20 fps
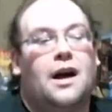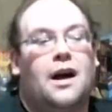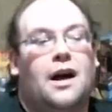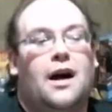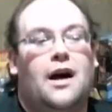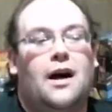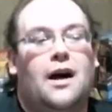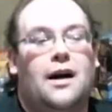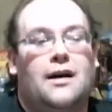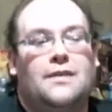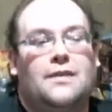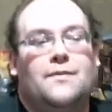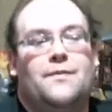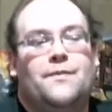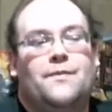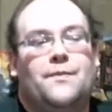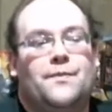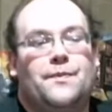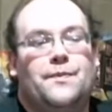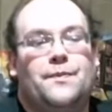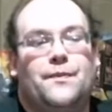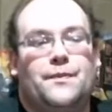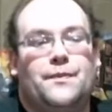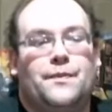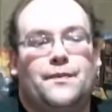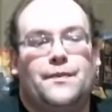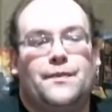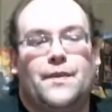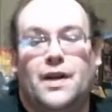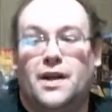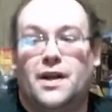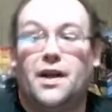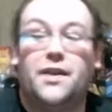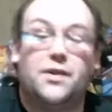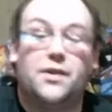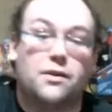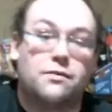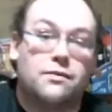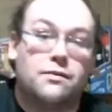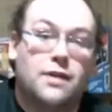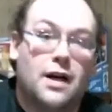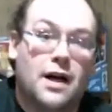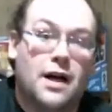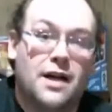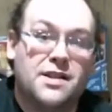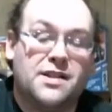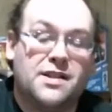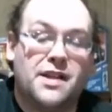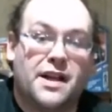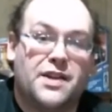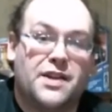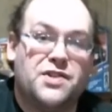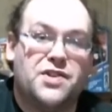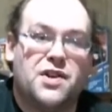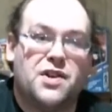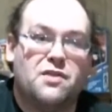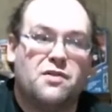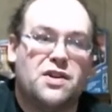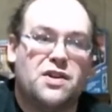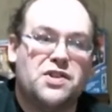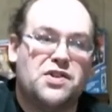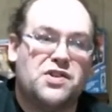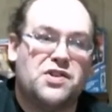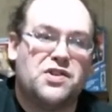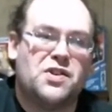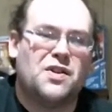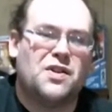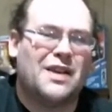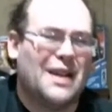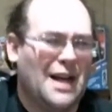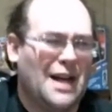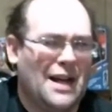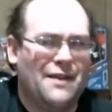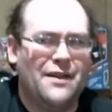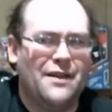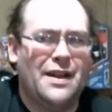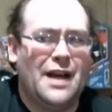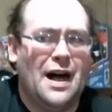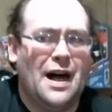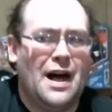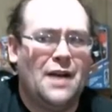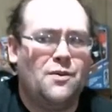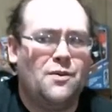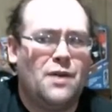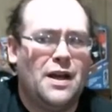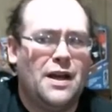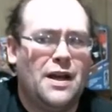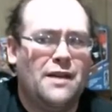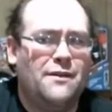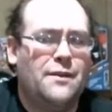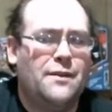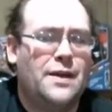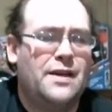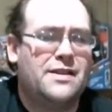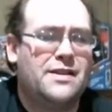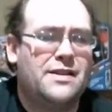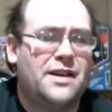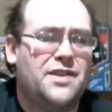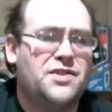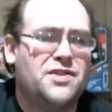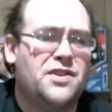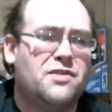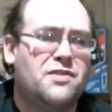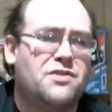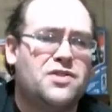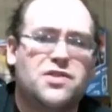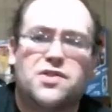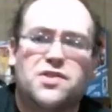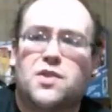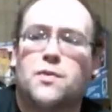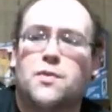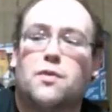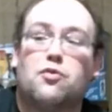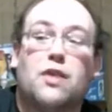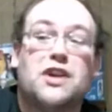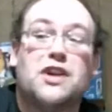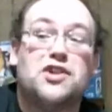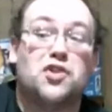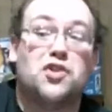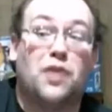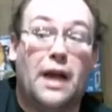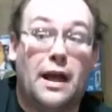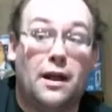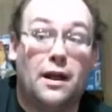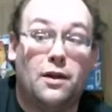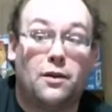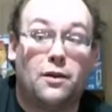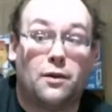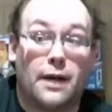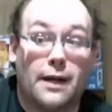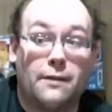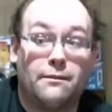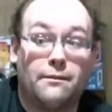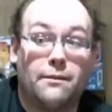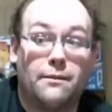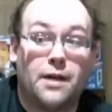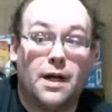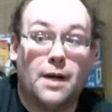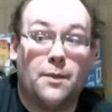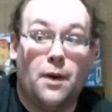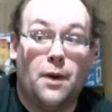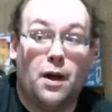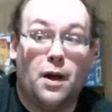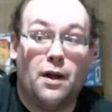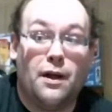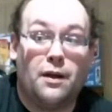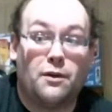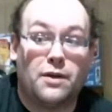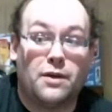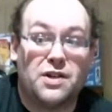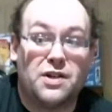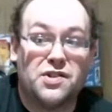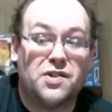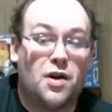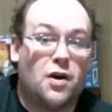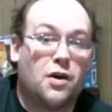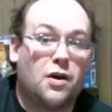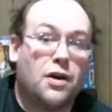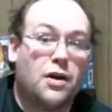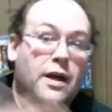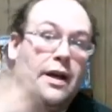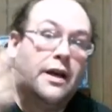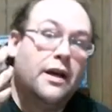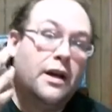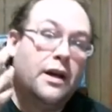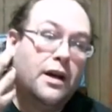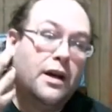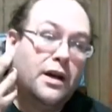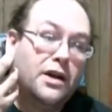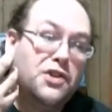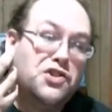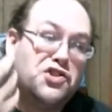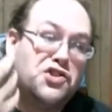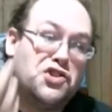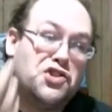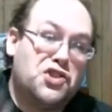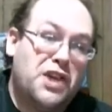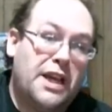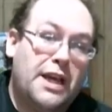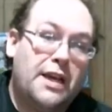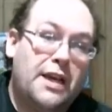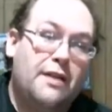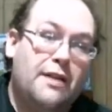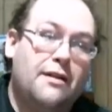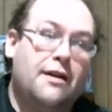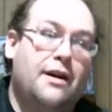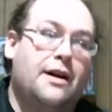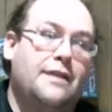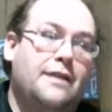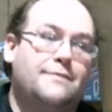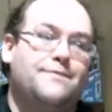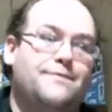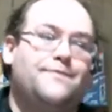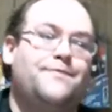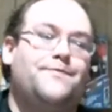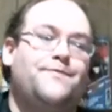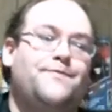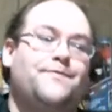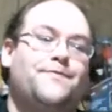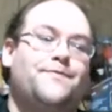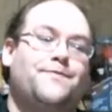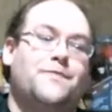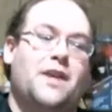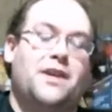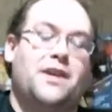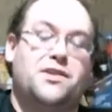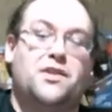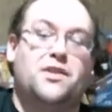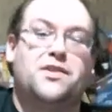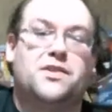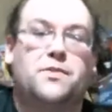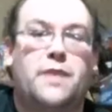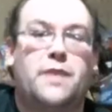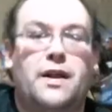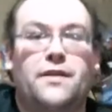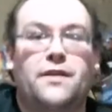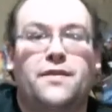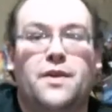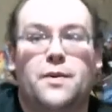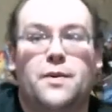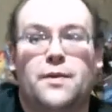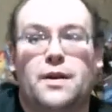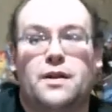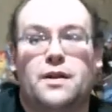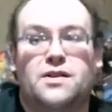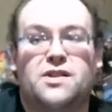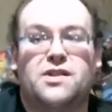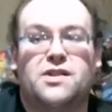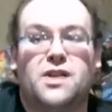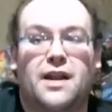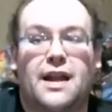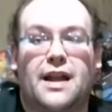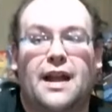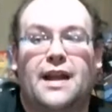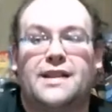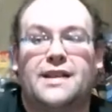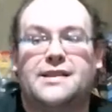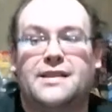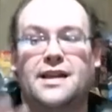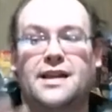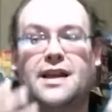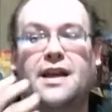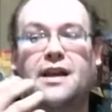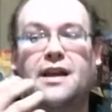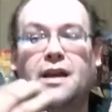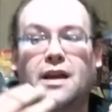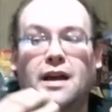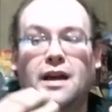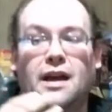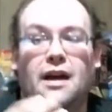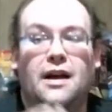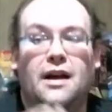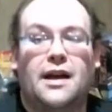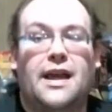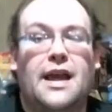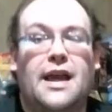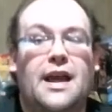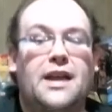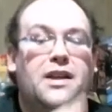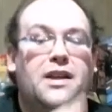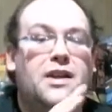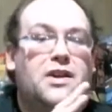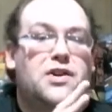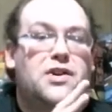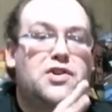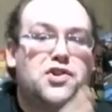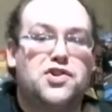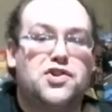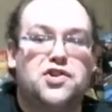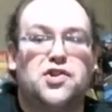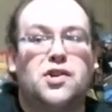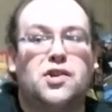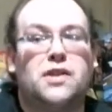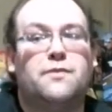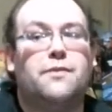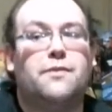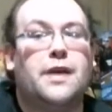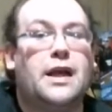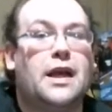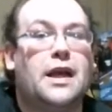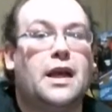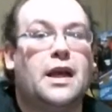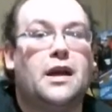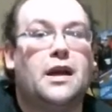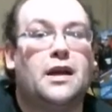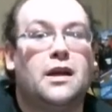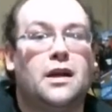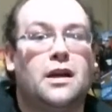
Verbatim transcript: Um, another uh, second generation star, kind of an odd way of being a second generation star, but Rachel Ellering, uh, Paul Ellering's daughter. She um, has also made a few appearances on NXT. Again, should be